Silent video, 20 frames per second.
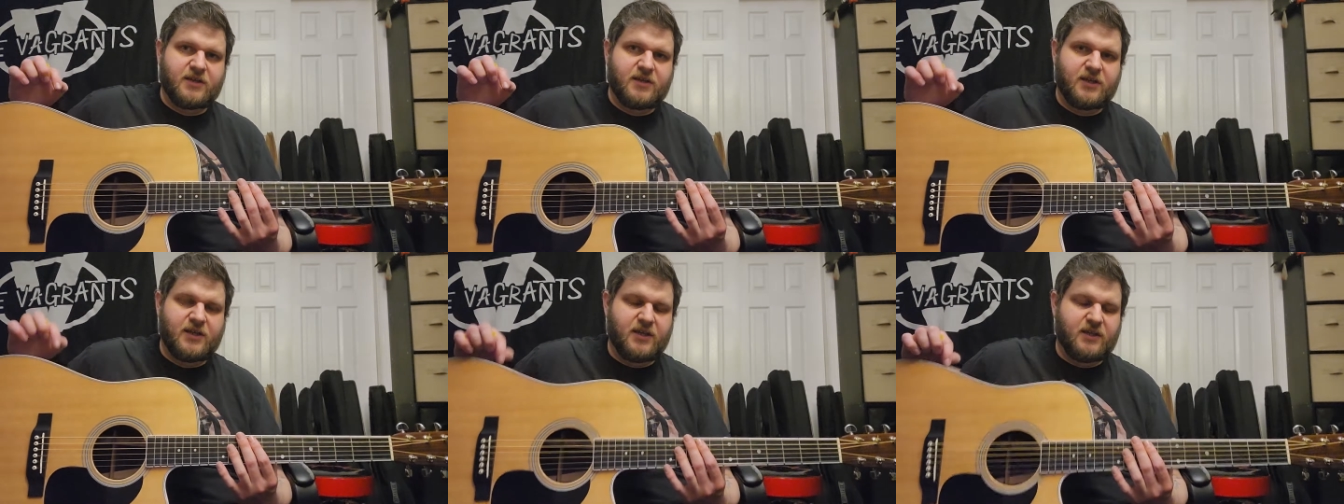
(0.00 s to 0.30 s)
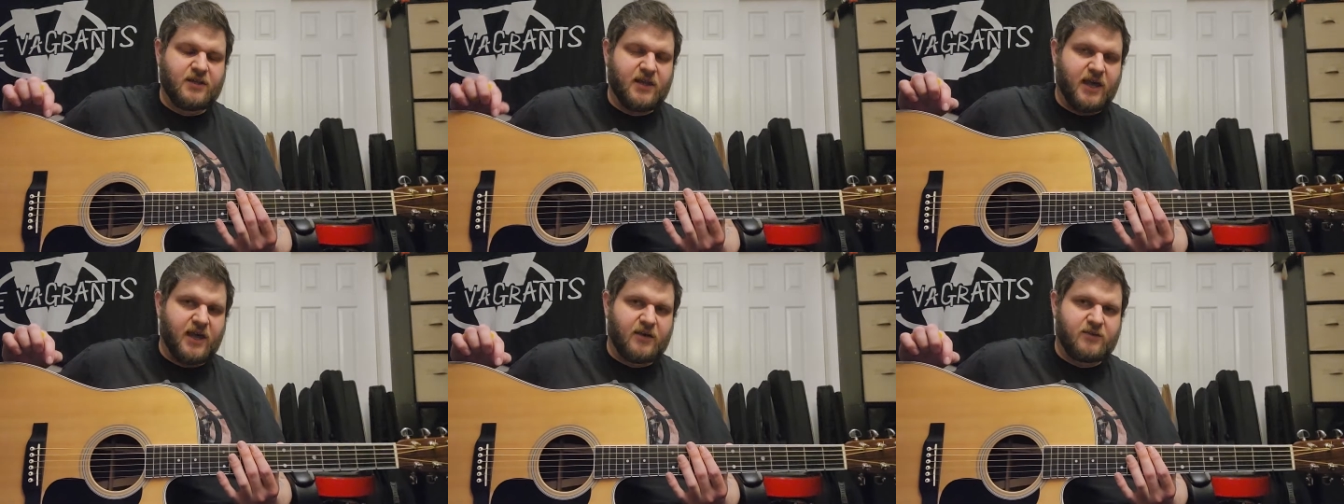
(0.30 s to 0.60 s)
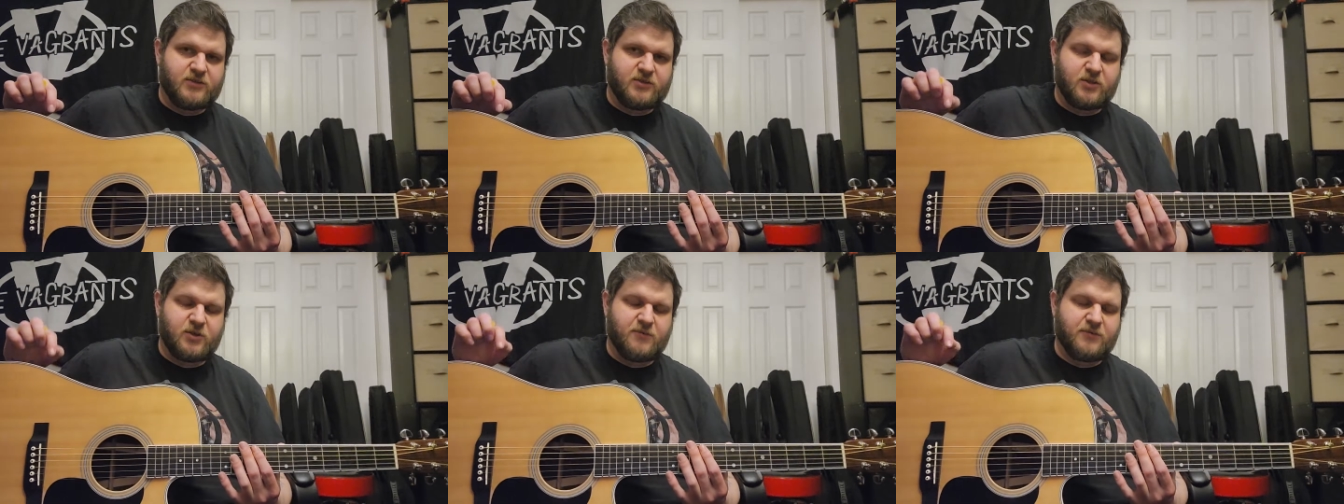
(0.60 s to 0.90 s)
in the
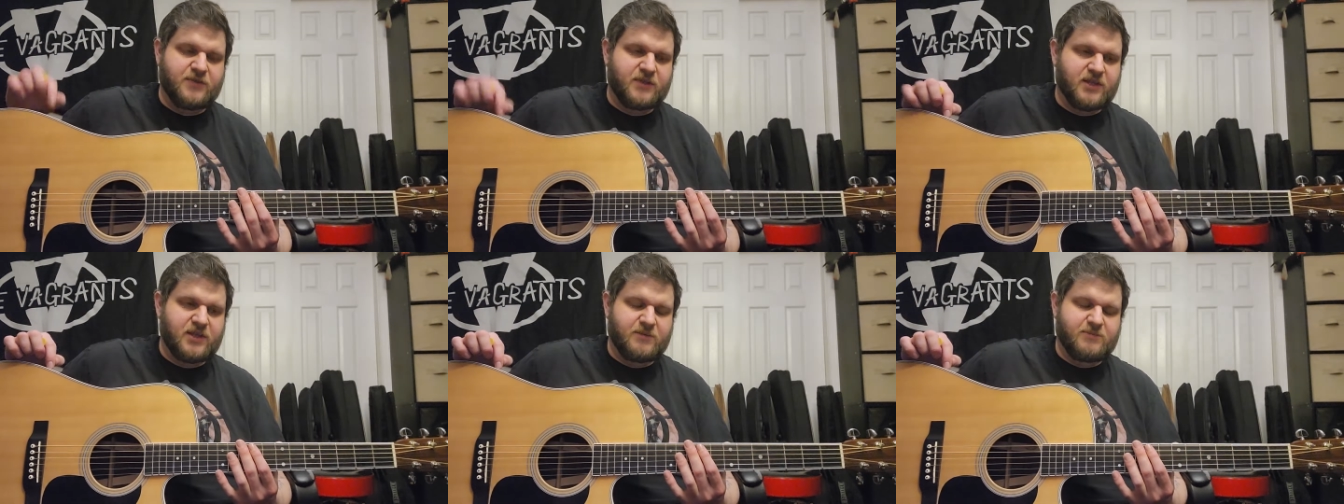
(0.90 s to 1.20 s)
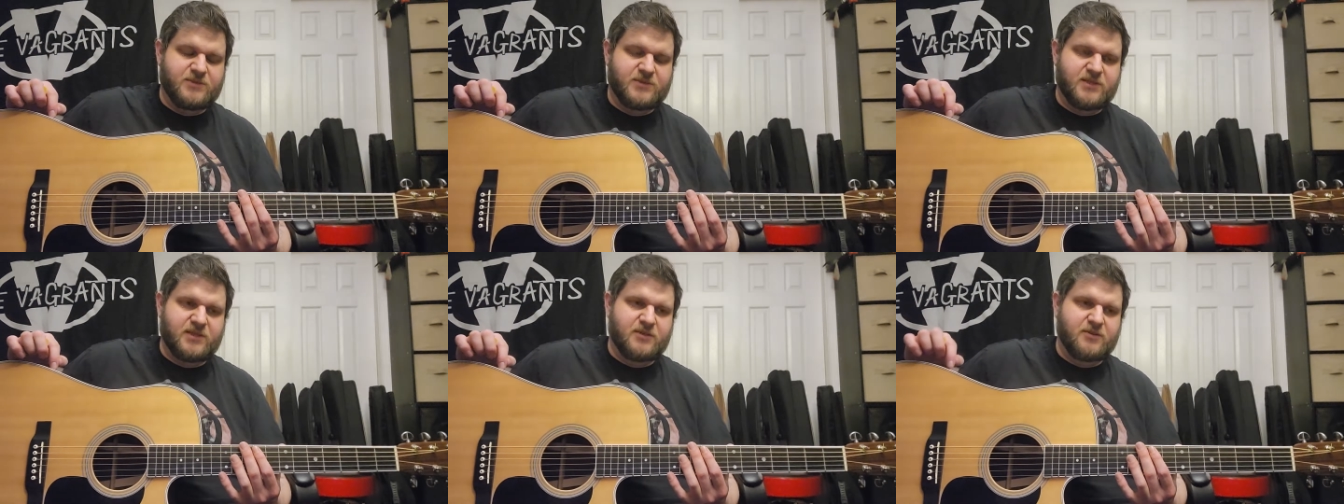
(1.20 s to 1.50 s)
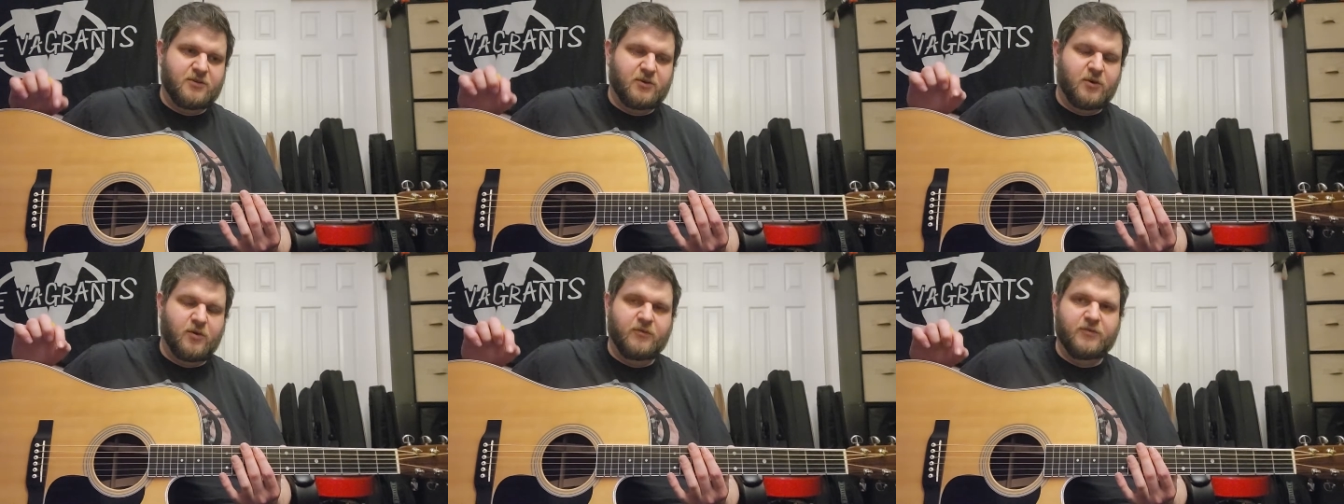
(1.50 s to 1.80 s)
house, over the Gibson,
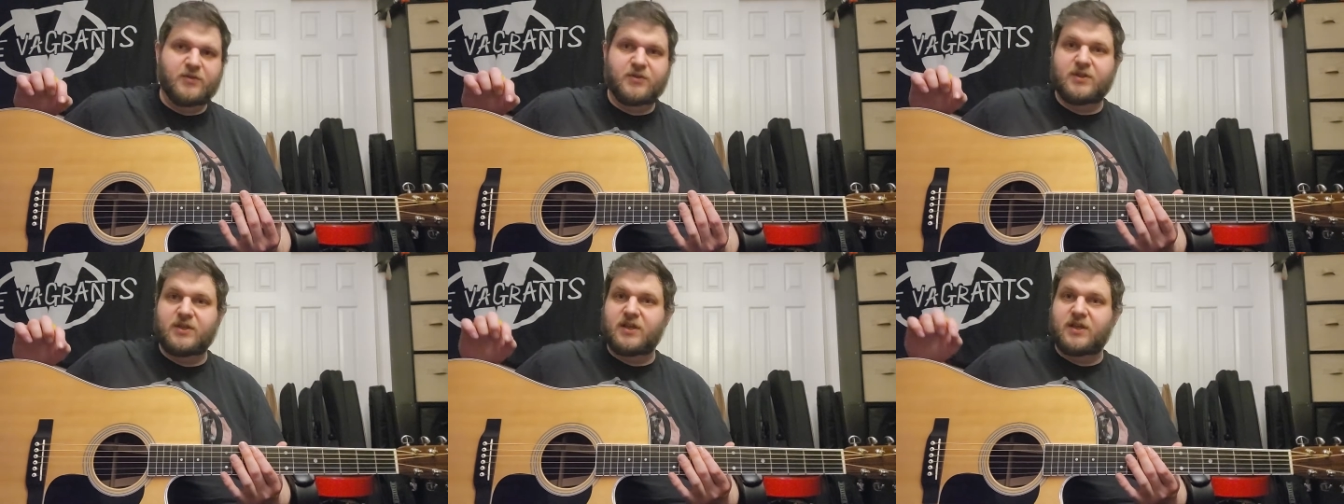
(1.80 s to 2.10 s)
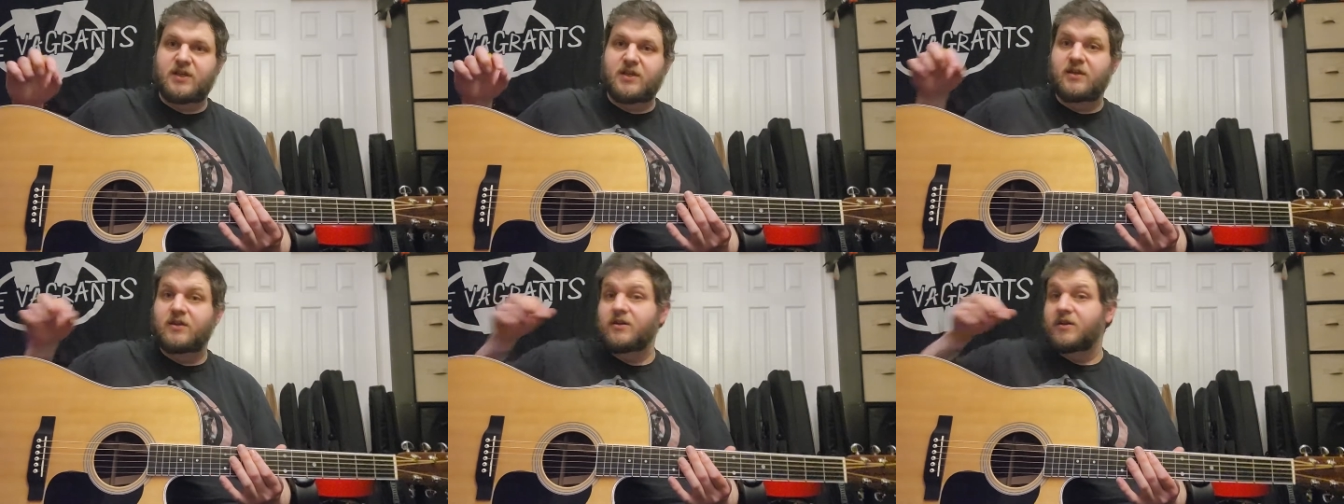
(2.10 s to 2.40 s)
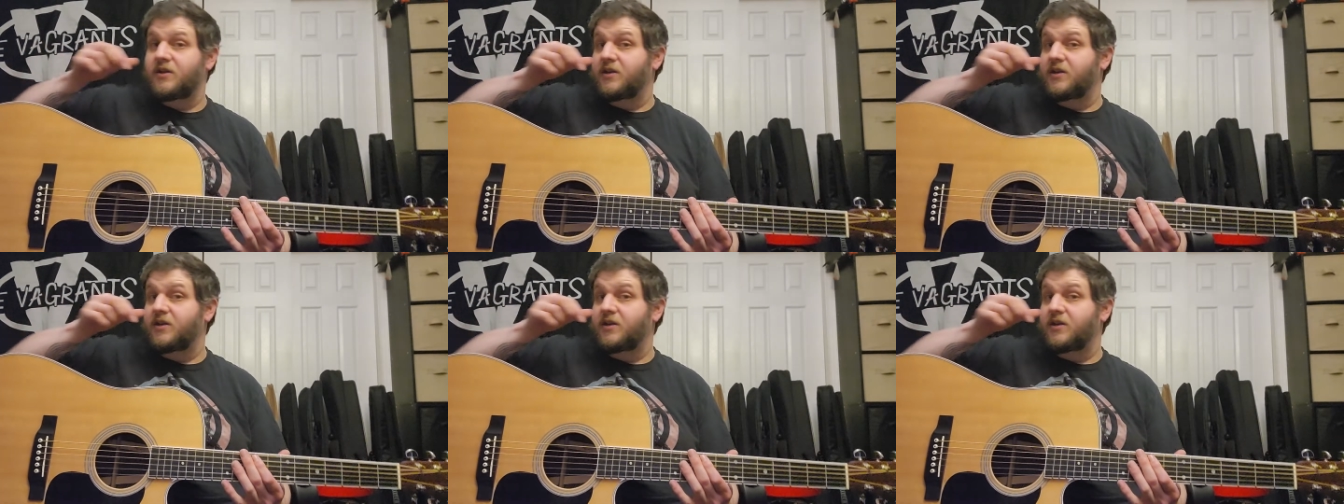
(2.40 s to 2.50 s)
over the